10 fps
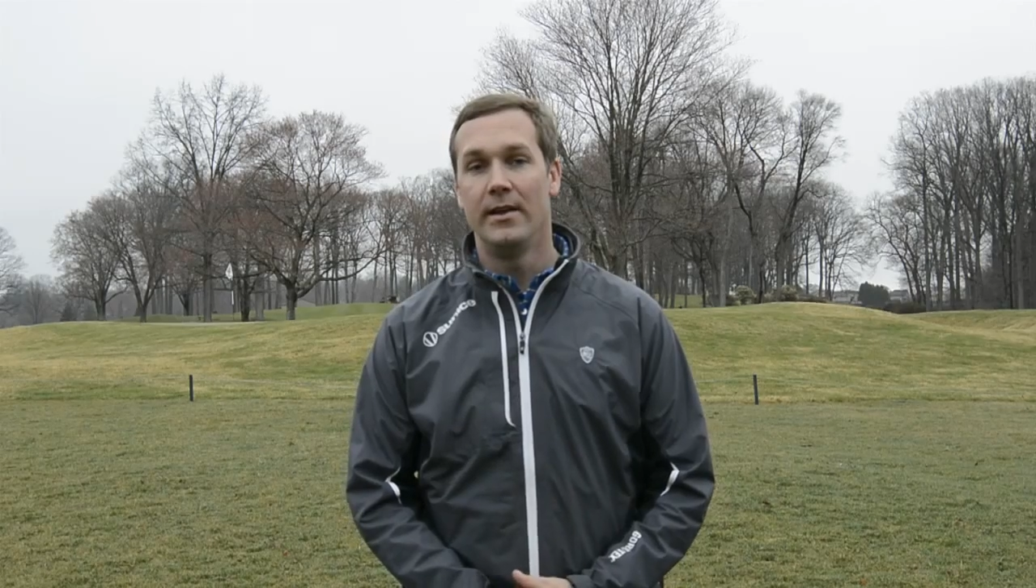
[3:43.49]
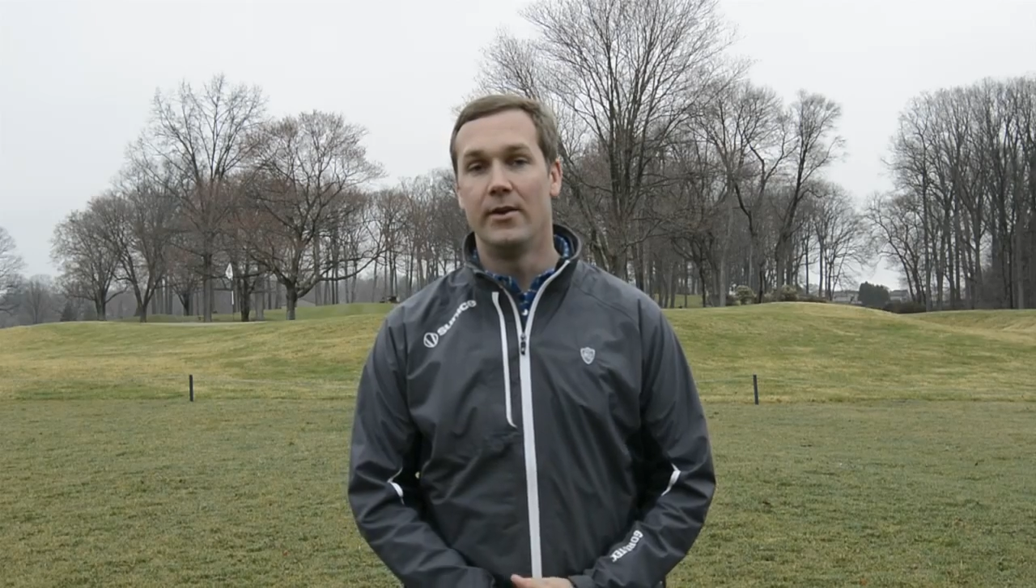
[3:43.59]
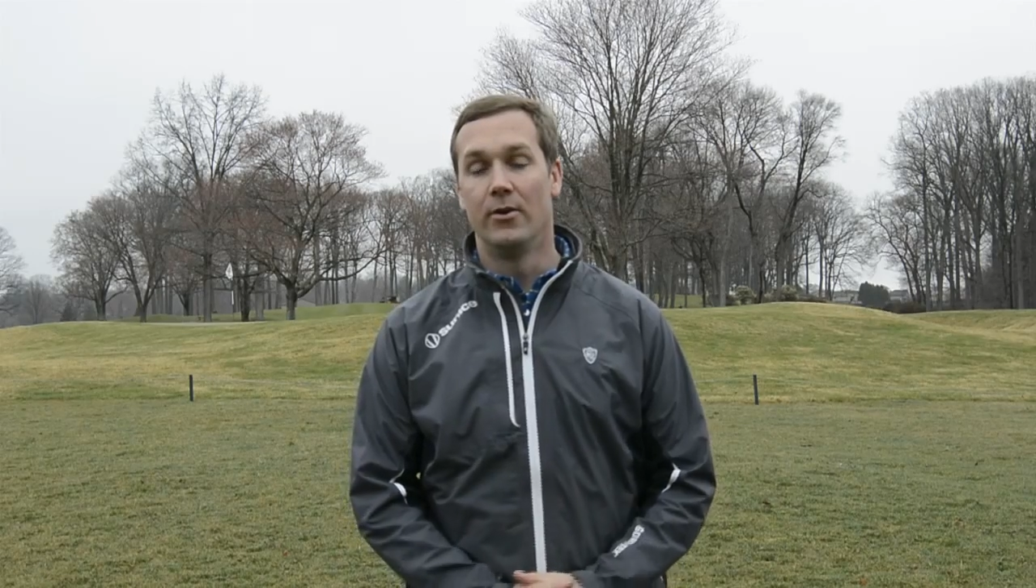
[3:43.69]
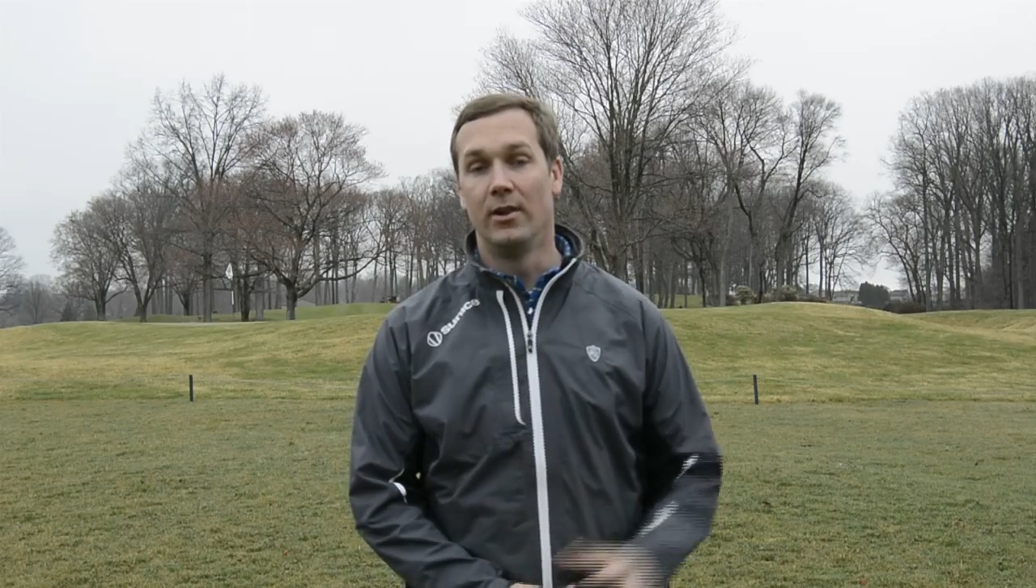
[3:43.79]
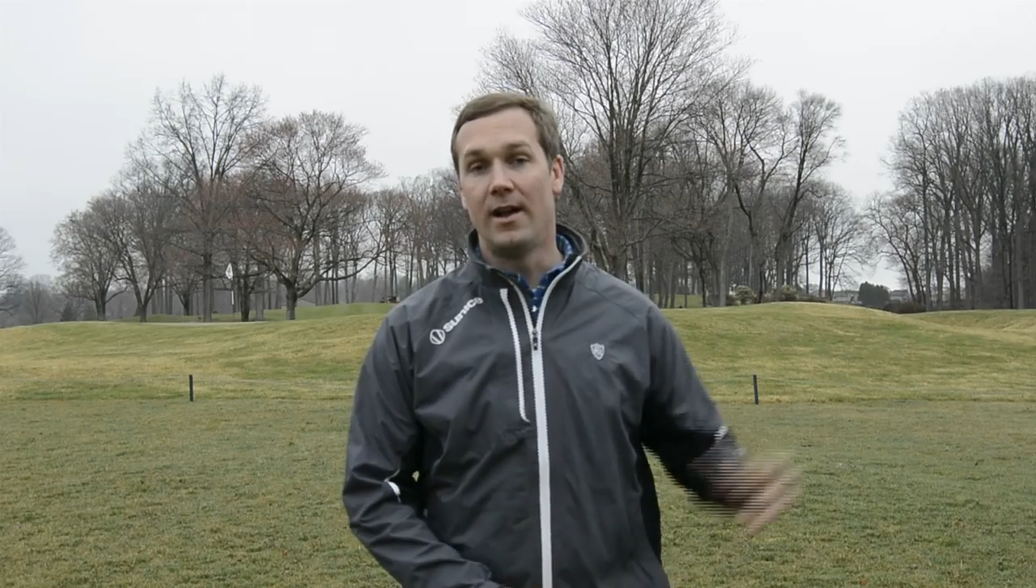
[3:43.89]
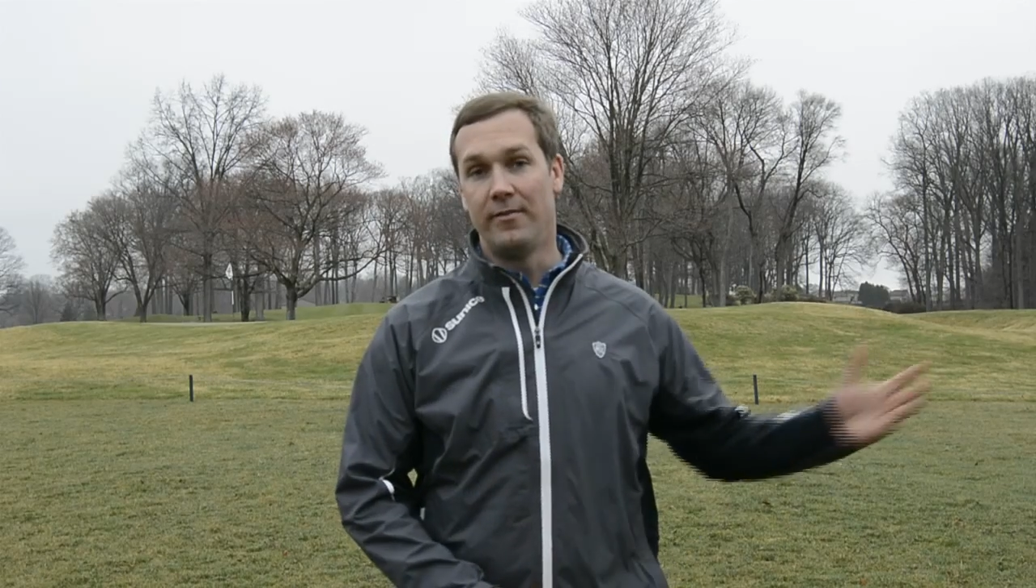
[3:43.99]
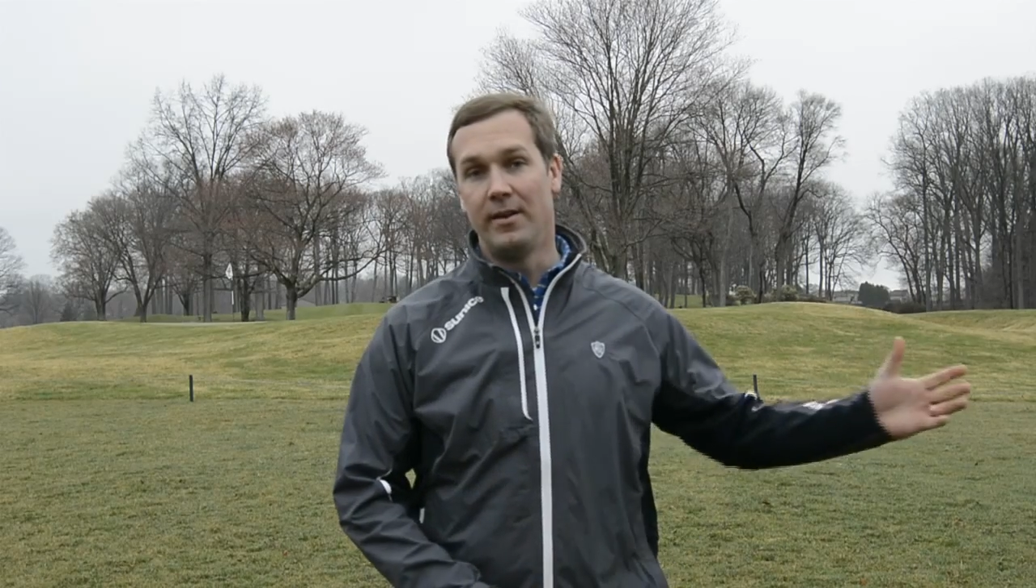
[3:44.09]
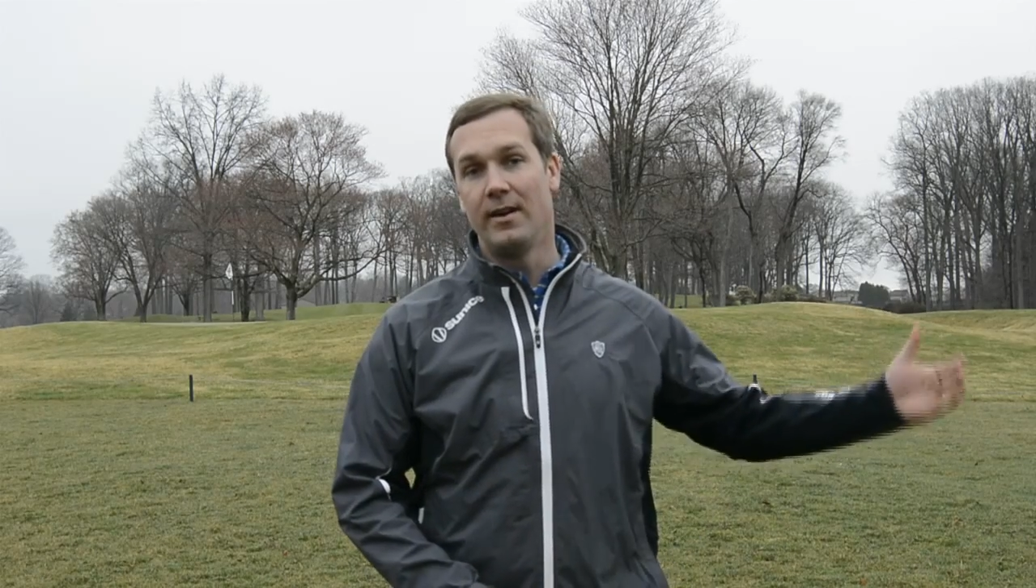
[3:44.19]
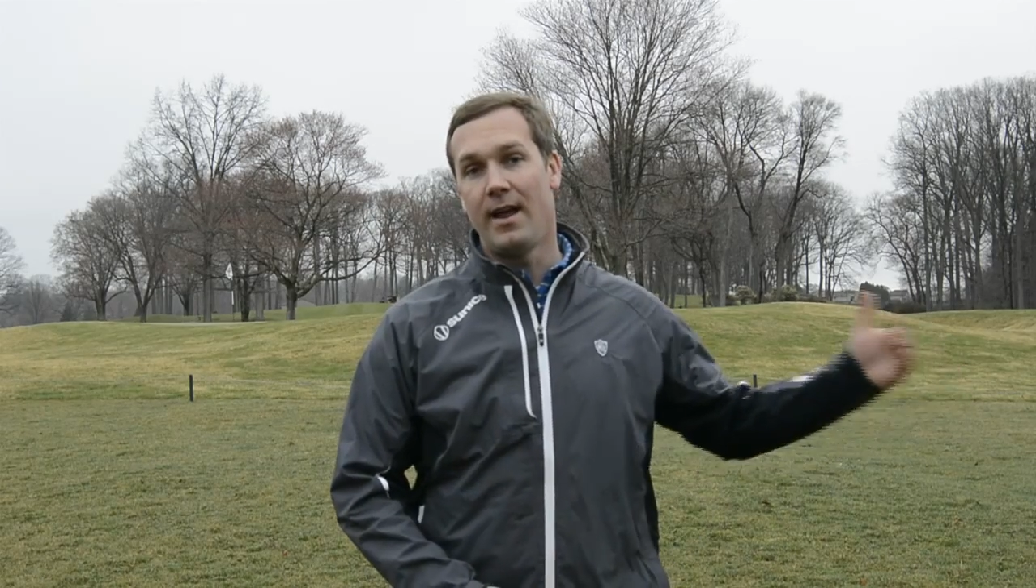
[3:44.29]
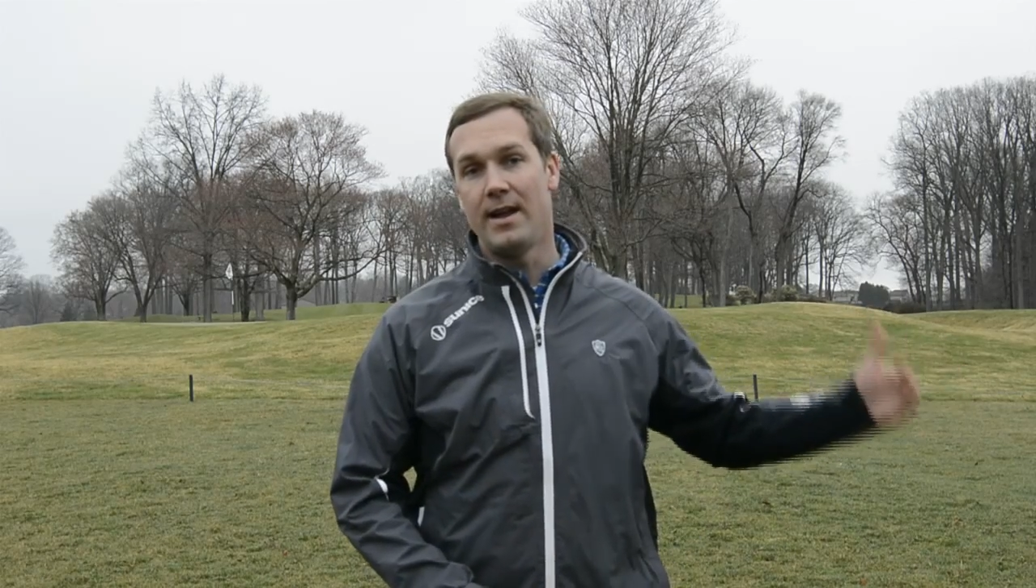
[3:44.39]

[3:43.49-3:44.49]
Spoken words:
here on 11,